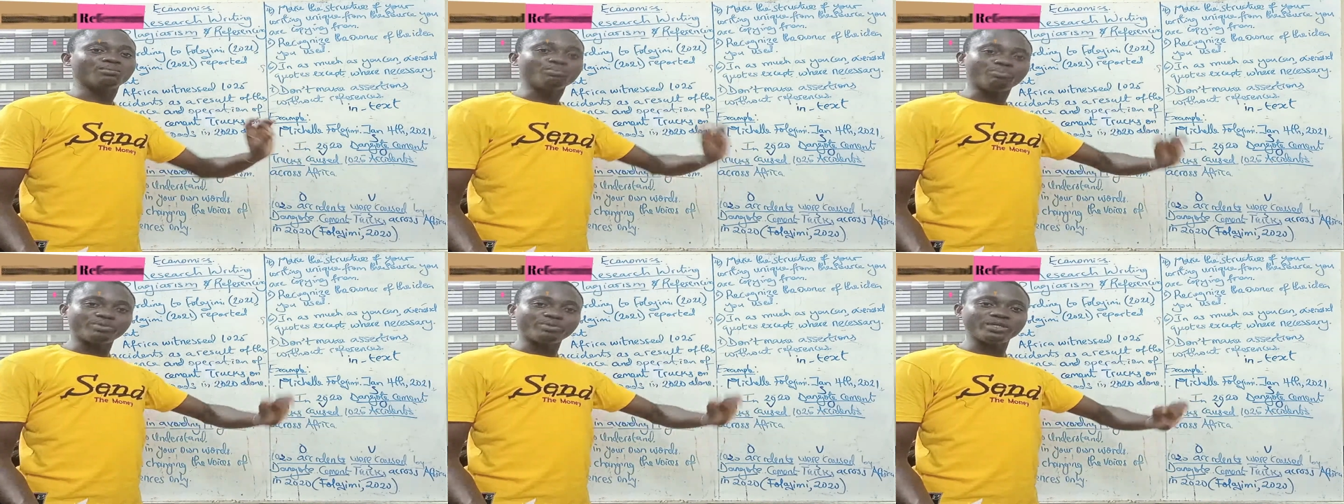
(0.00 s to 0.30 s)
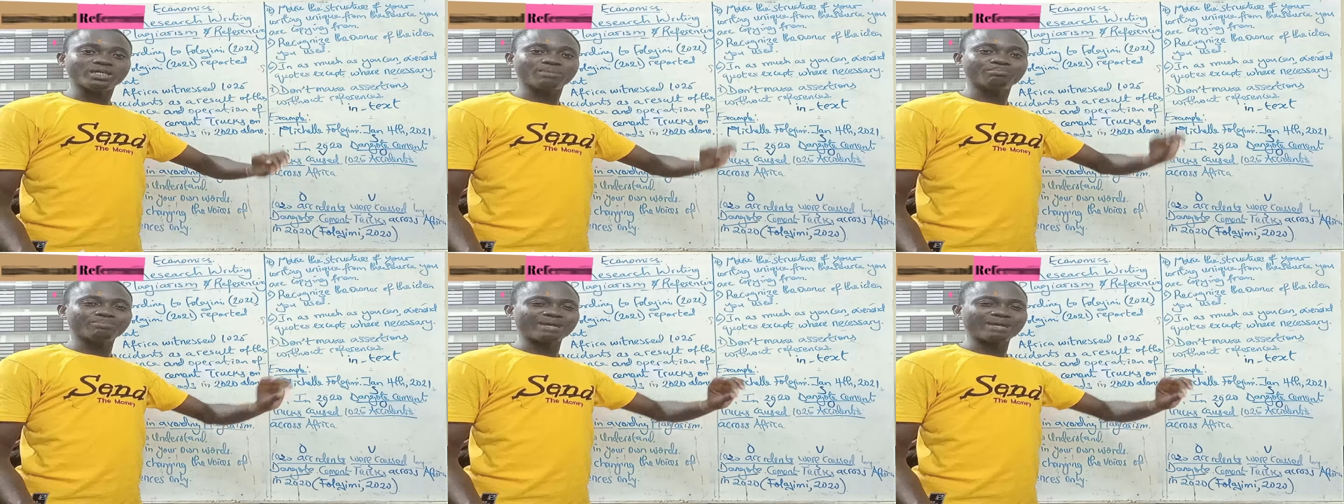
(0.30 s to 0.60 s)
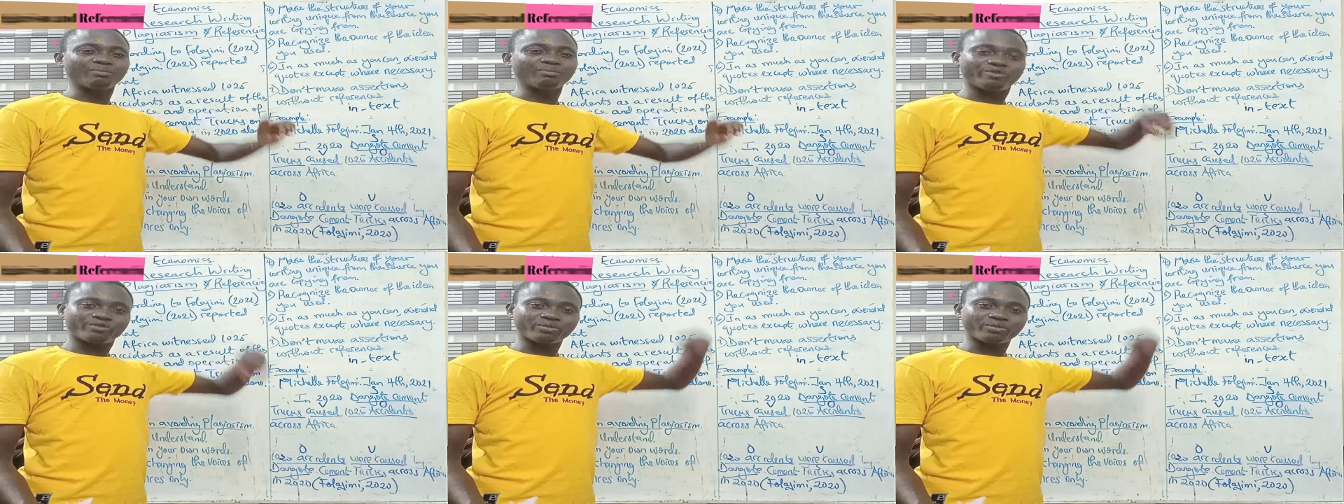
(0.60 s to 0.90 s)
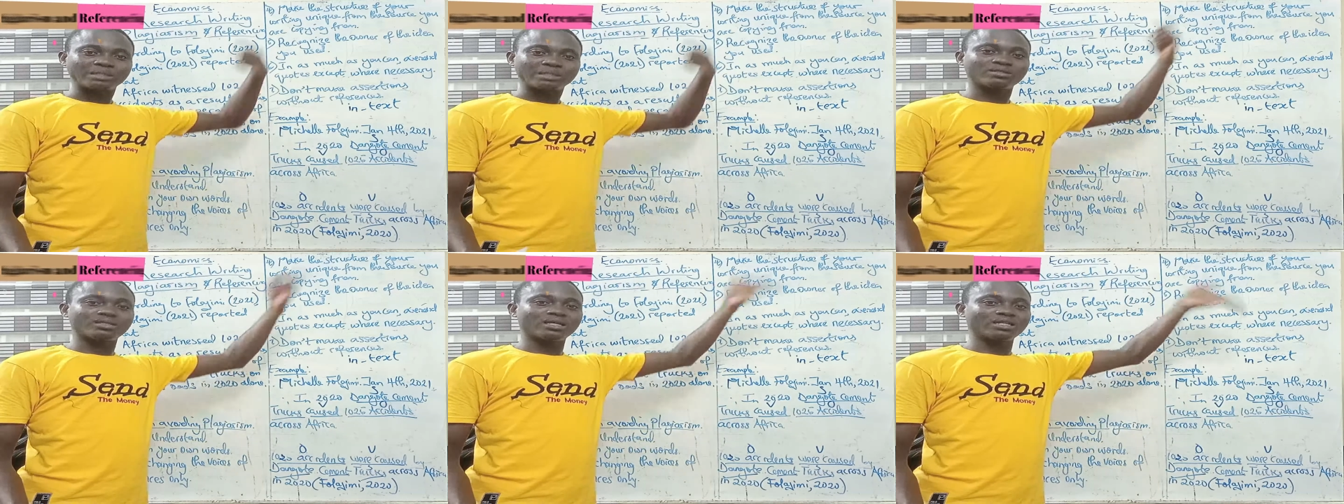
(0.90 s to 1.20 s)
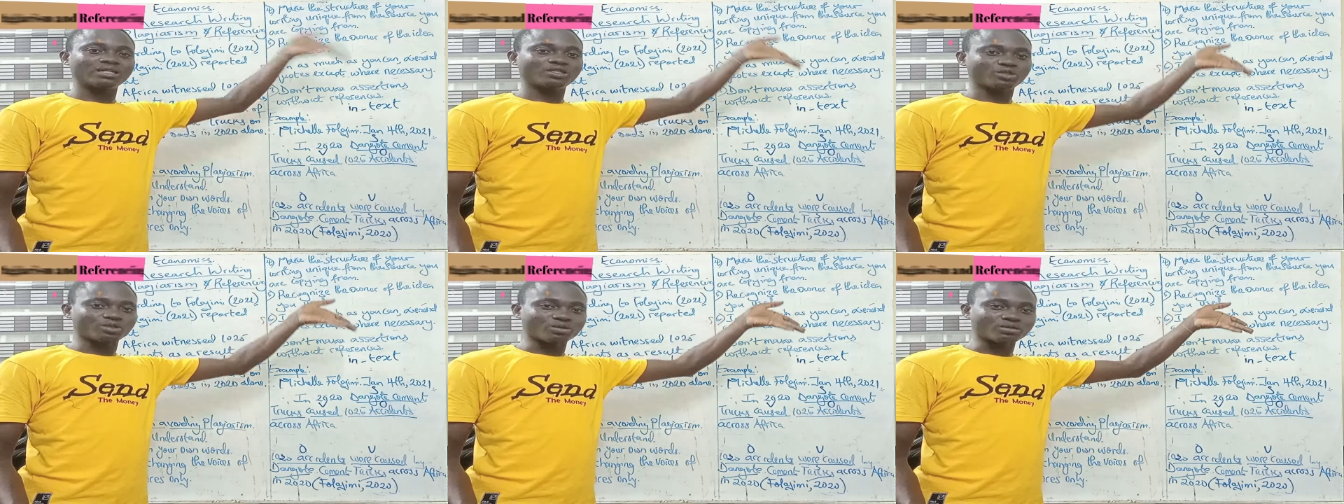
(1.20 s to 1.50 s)
B might be from
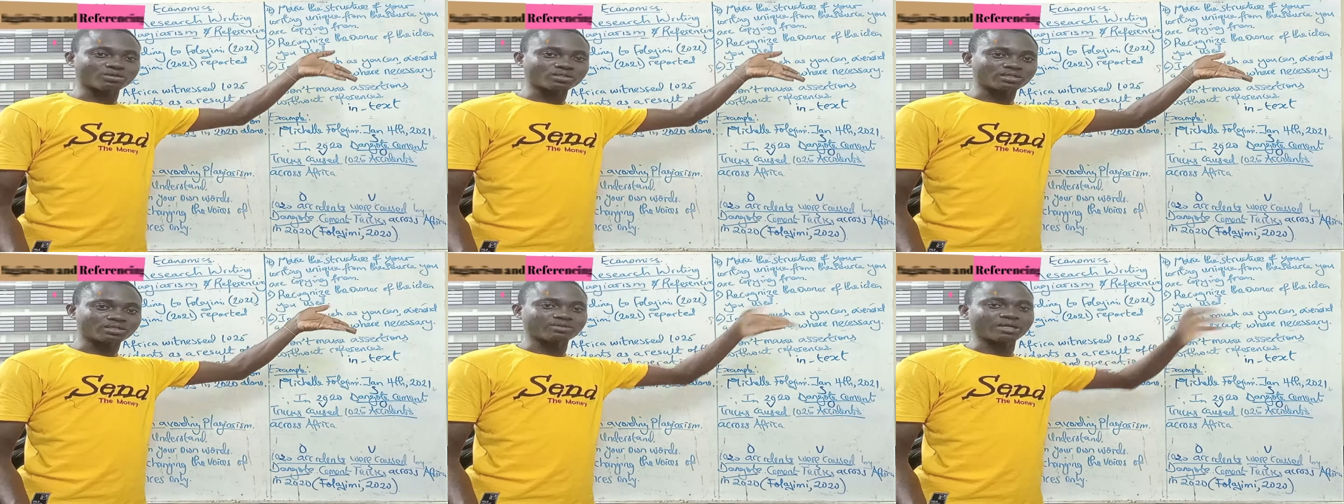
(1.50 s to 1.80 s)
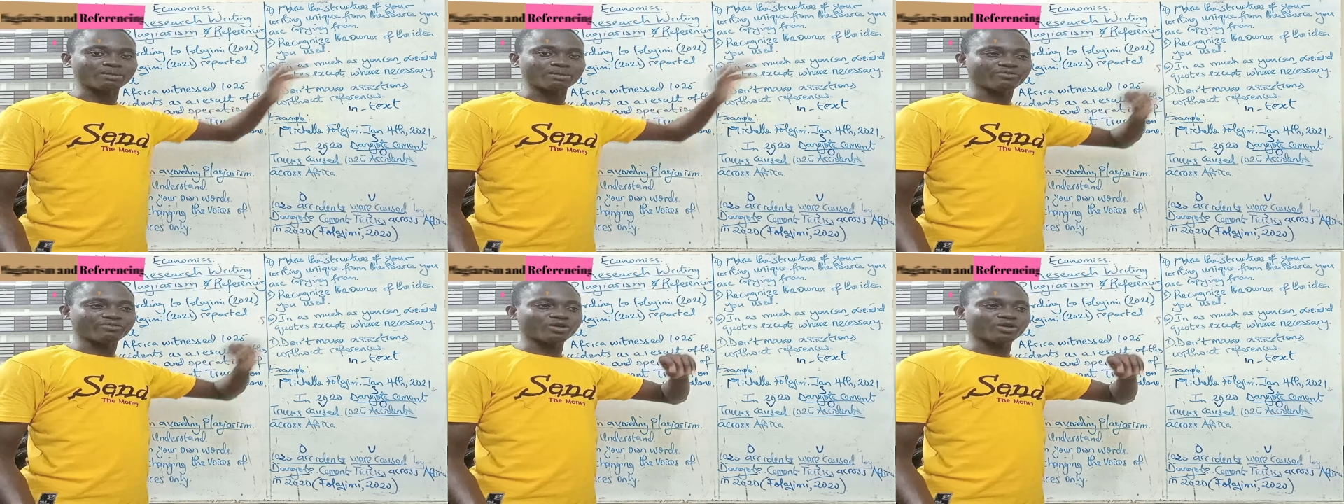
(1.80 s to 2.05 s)
another source, right?